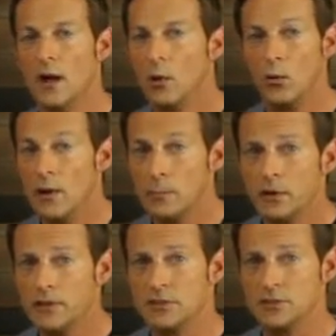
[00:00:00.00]
We
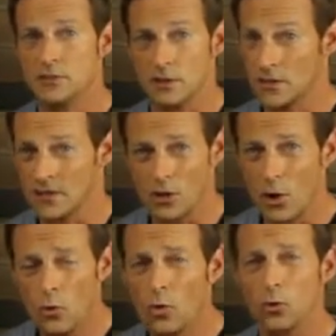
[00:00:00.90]
believe this
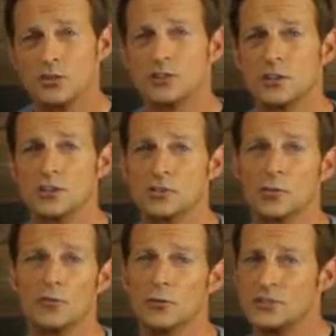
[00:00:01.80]
whole course is going to serve you.